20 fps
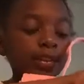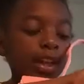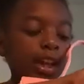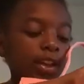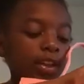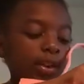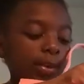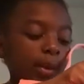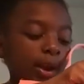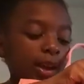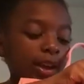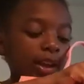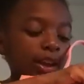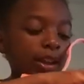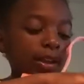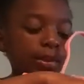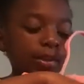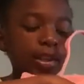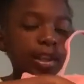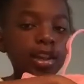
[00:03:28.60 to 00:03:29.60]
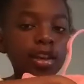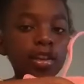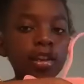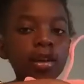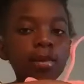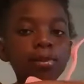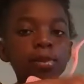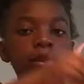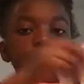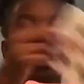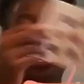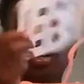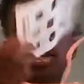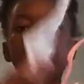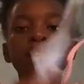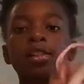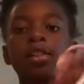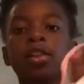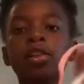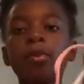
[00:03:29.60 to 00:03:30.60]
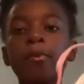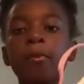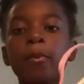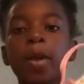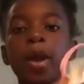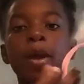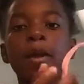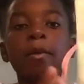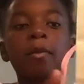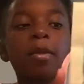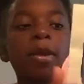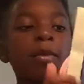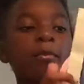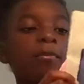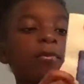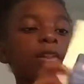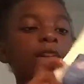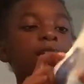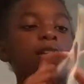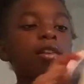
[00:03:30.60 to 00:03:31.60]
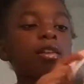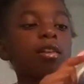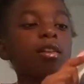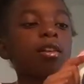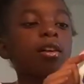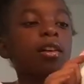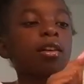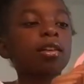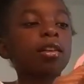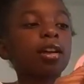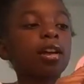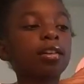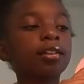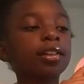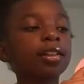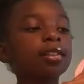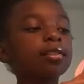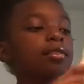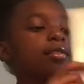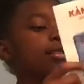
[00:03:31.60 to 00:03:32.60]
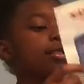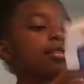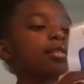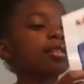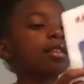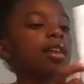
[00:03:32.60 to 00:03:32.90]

other pocket, and it comes with a nice little pamphlet on Kånken.